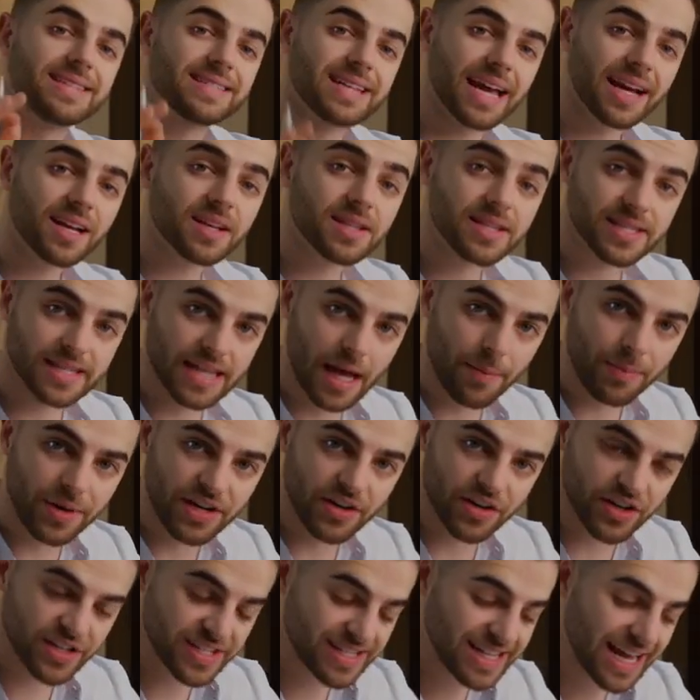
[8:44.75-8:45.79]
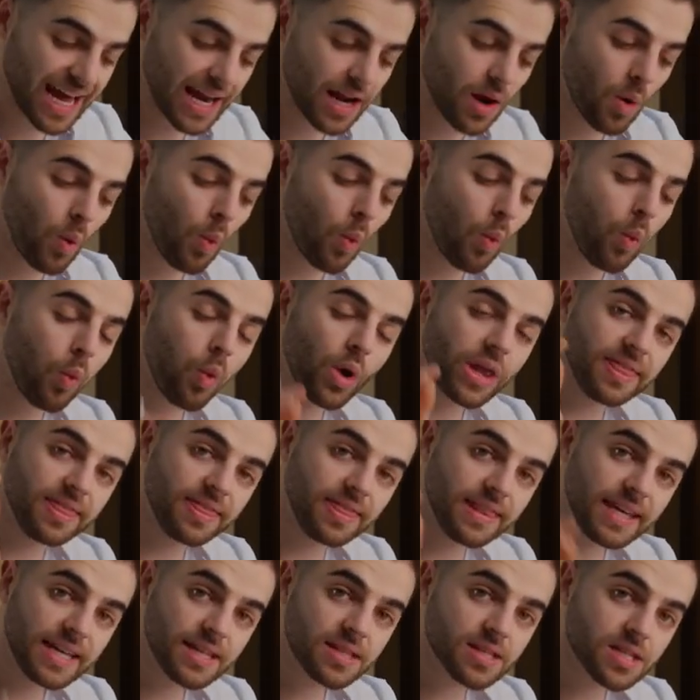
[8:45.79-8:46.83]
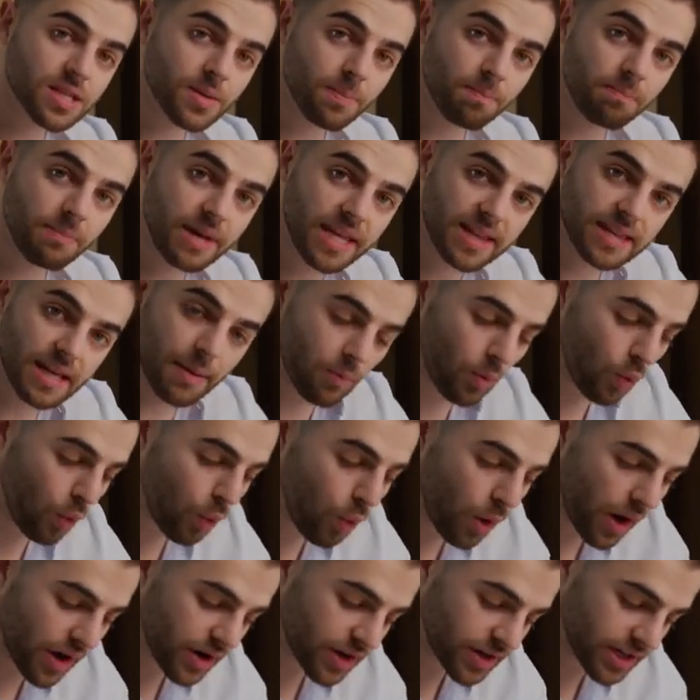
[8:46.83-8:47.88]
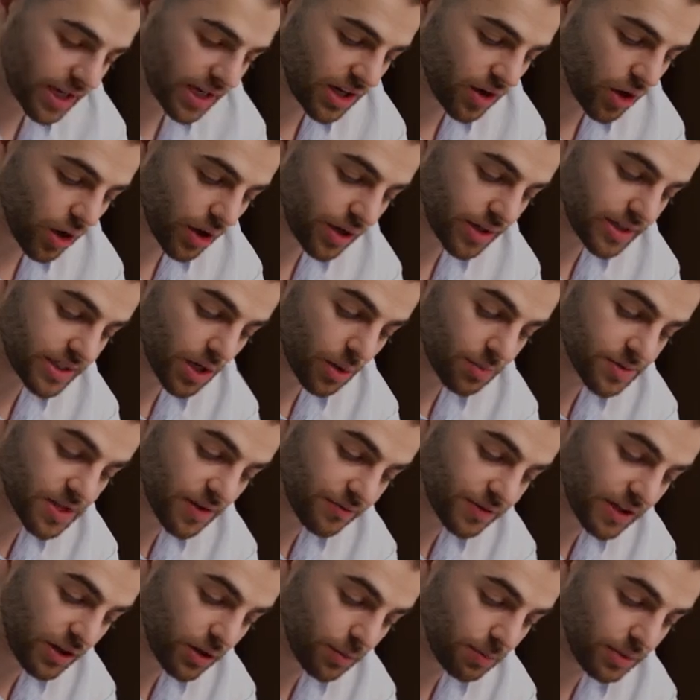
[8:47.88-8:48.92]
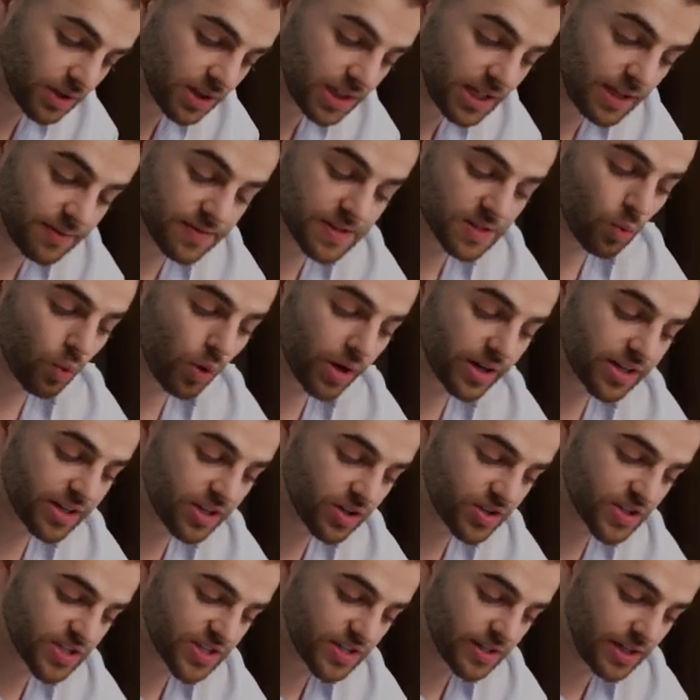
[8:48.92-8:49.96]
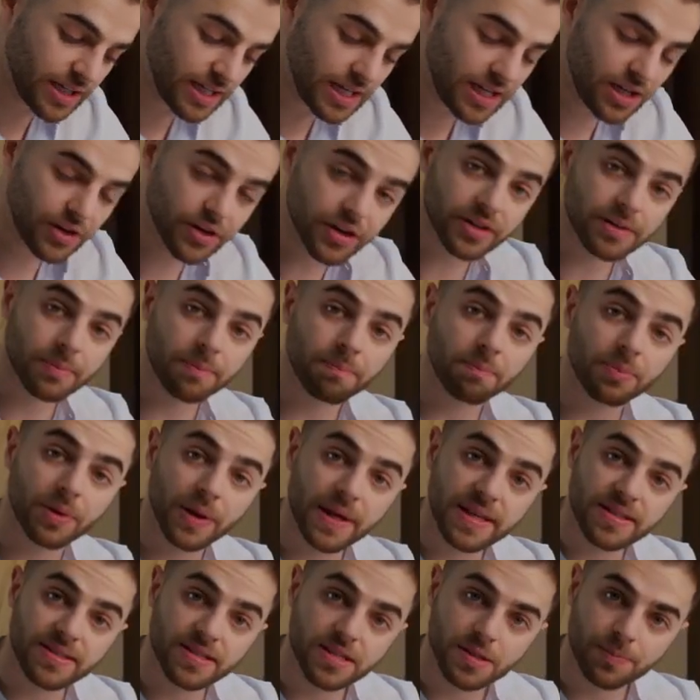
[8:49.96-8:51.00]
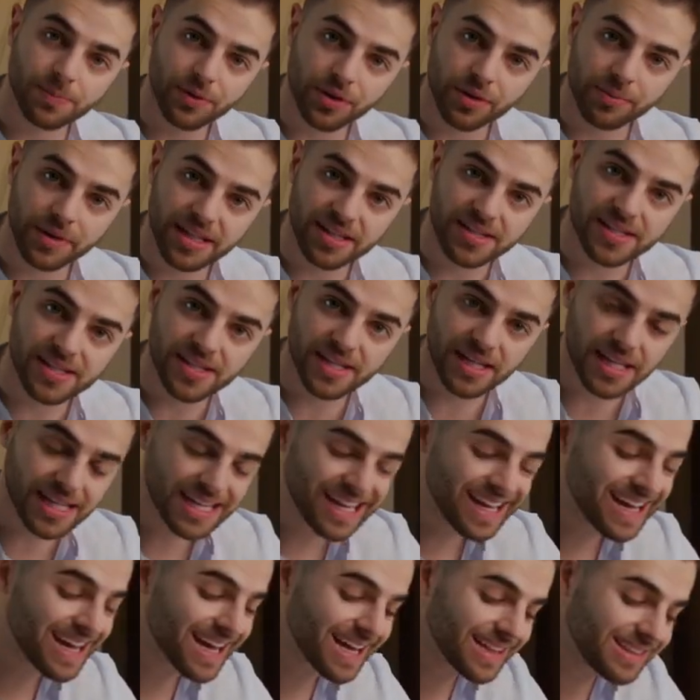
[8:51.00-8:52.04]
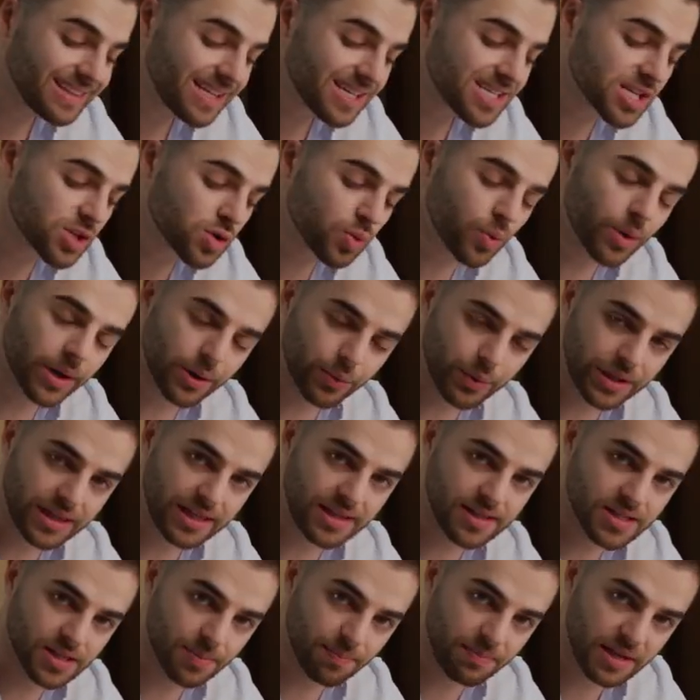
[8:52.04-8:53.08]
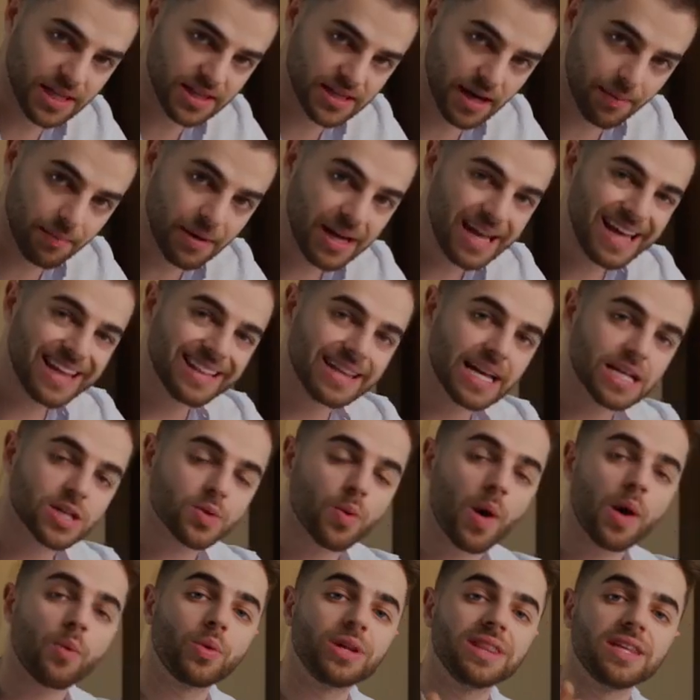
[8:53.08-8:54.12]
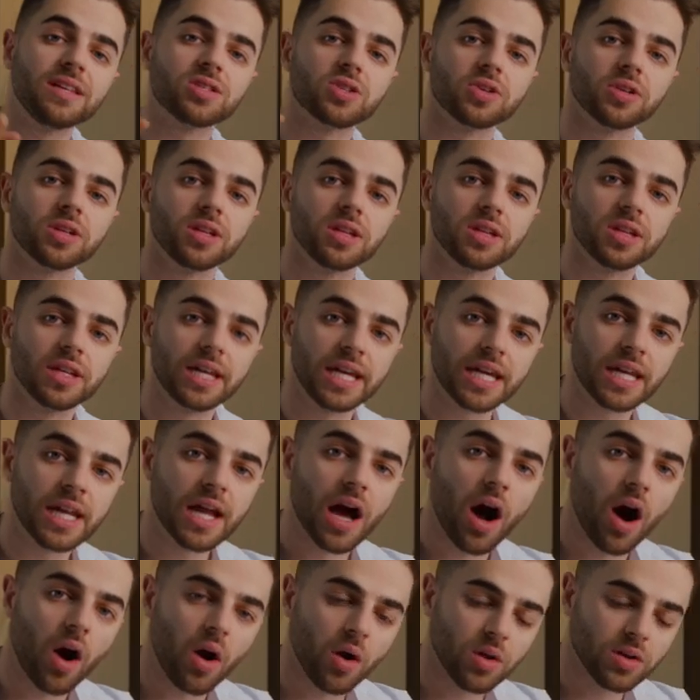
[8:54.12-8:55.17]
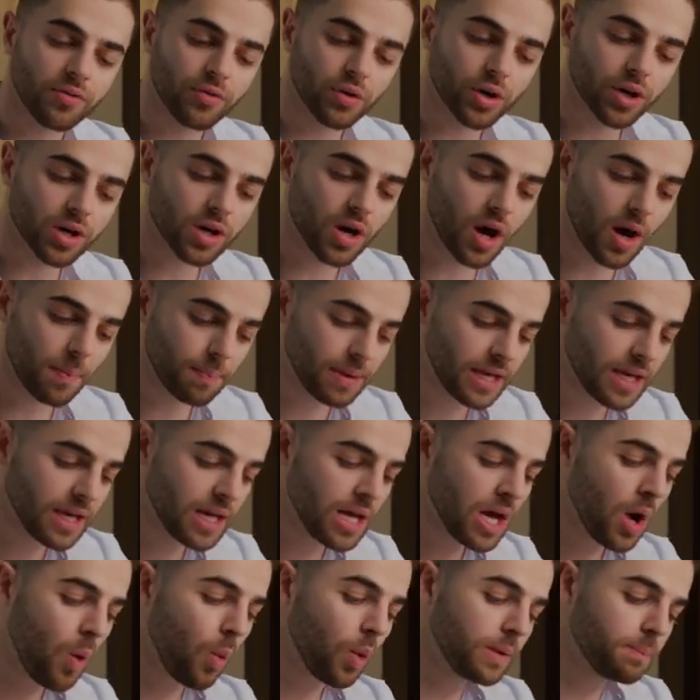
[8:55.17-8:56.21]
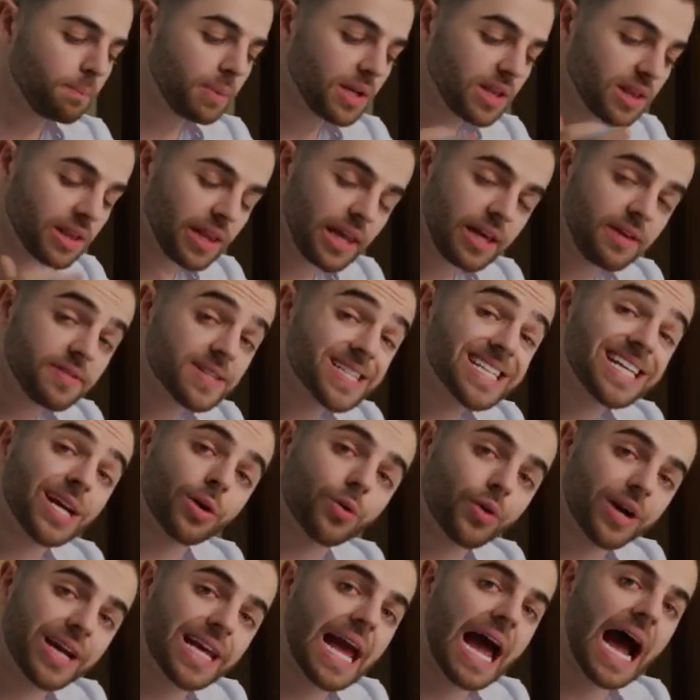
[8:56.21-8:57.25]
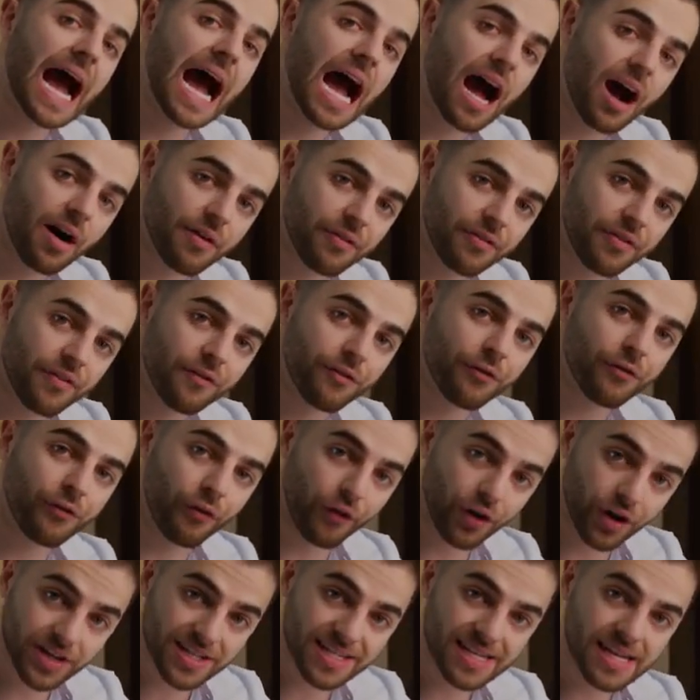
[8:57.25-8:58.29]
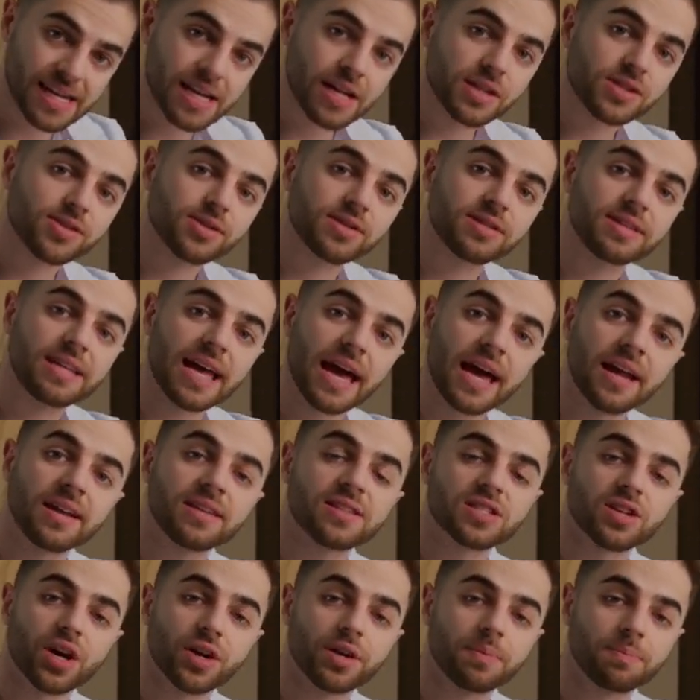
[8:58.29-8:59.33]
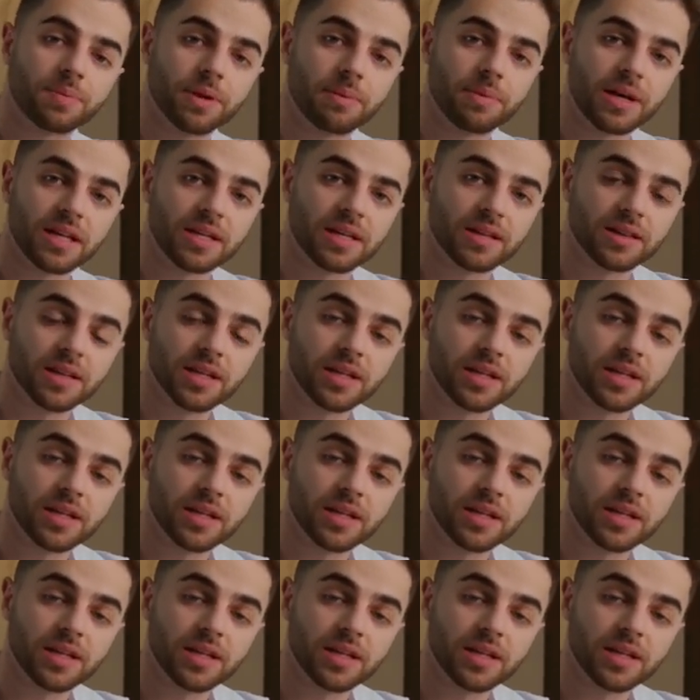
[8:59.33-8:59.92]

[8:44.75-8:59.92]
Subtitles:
second step here is that we need to meet them where they are in terms of their beliefs, where they are sitting here, the place this pyramid is sitting. This is where we need to meet them. That's why we need to lead all of our copy with beliefs they already have first, to then start implementing